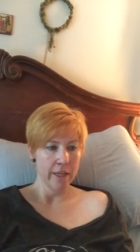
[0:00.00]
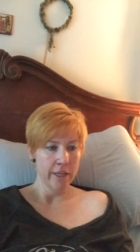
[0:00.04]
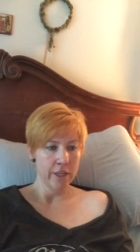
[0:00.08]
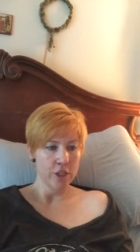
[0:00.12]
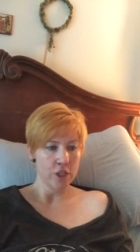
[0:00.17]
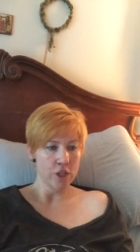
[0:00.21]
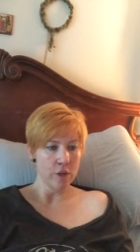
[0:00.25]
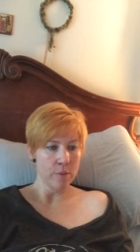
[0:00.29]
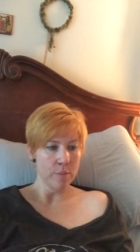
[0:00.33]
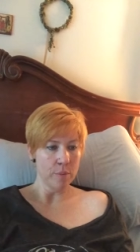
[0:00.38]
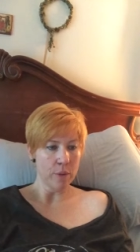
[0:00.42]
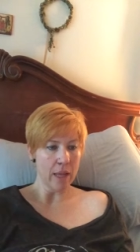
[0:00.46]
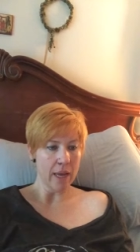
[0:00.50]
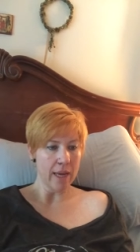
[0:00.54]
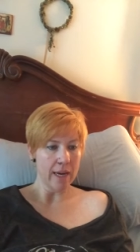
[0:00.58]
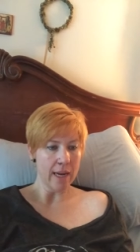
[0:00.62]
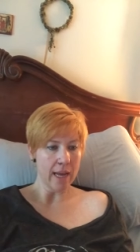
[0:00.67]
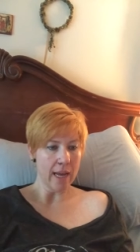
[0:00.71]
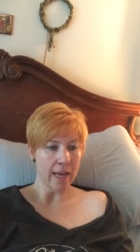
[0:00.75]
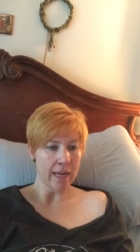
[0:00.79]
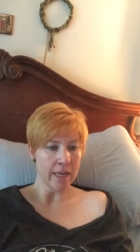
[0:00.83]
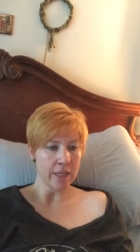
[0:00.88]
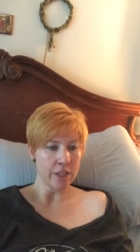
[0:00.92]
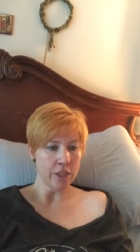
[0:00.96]
She applied
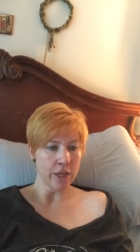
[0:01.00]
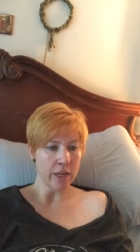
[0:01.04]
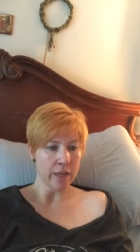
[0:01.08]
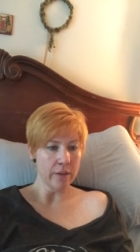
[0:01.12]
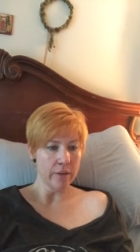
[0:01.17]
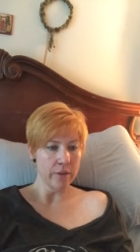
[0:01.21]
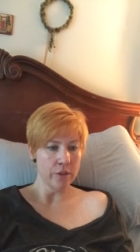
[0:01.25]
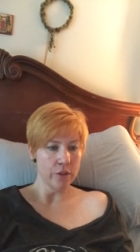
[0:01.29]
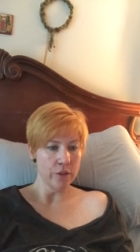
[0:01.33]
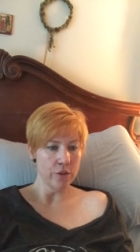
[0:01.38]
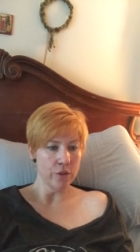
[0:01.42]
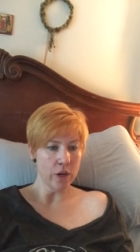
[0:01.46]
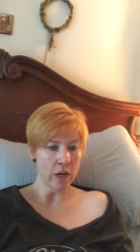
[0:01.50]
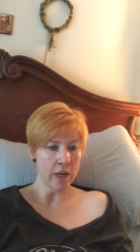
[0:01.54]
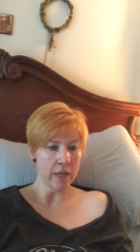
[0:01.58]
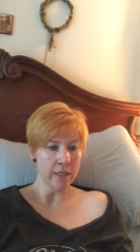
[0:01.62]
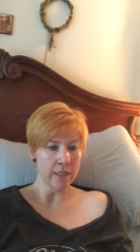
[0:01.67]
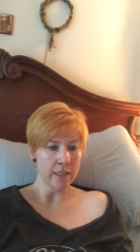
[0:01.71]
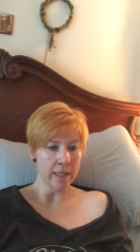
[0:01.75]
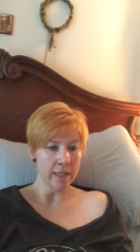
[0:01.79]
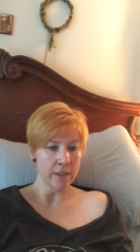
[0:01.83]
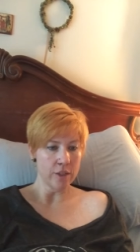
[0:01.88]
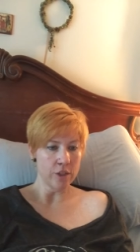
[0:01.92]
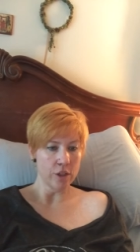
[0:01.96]
eyeshadow to draw
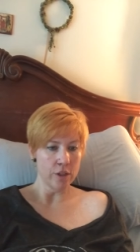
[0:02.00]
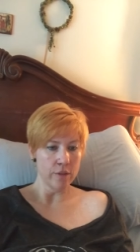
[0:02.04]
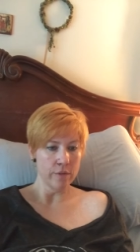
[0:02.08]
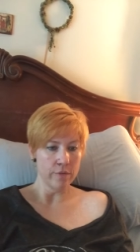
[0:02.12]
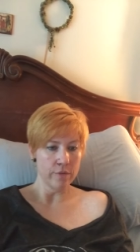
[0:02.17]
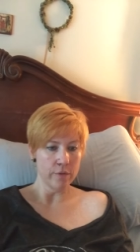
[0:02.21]
attention